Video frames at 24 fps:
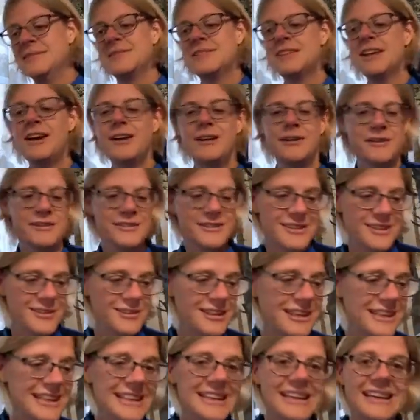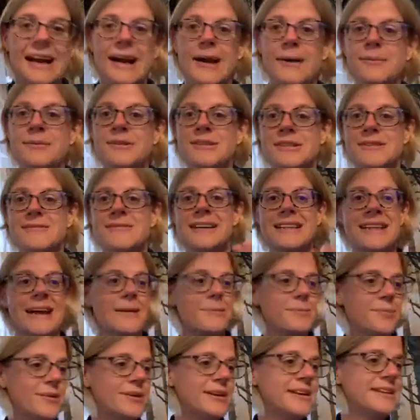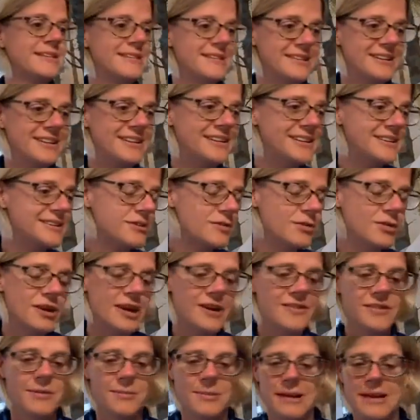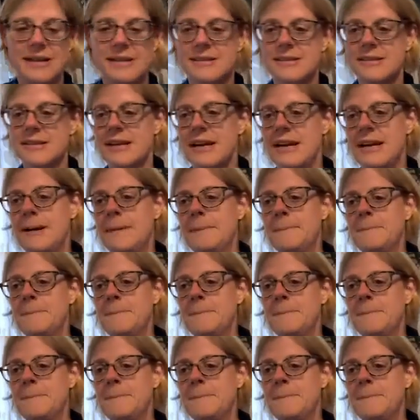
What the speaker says: So to recap, because I'm at that point and it's all over the place.